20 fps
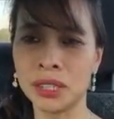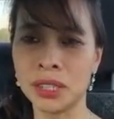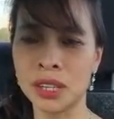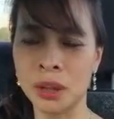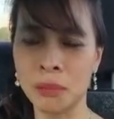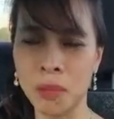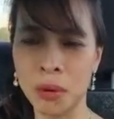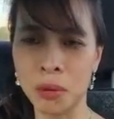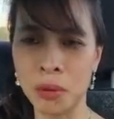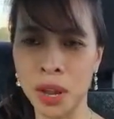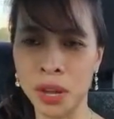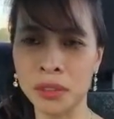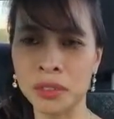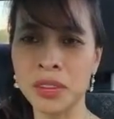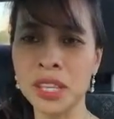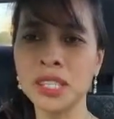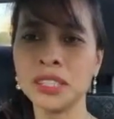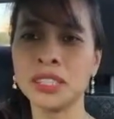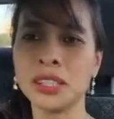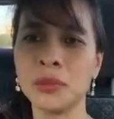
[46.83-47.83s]
number one
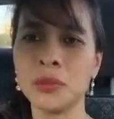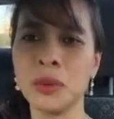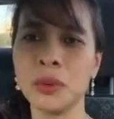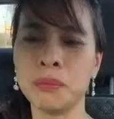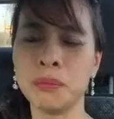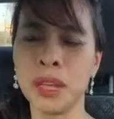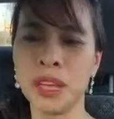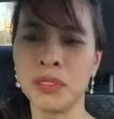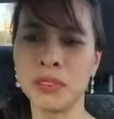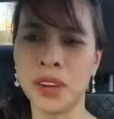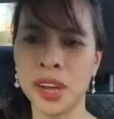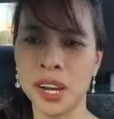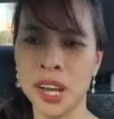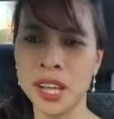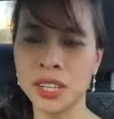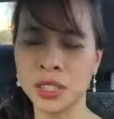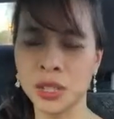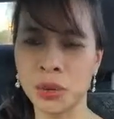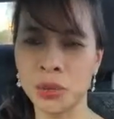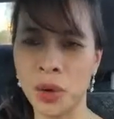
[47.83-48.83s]
reason would be
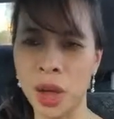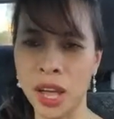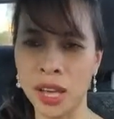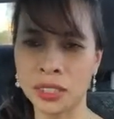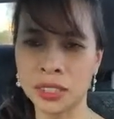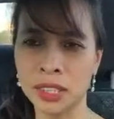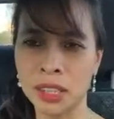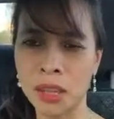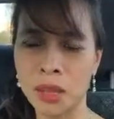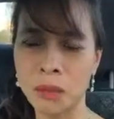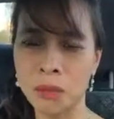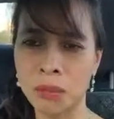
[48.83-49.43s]
financial wise.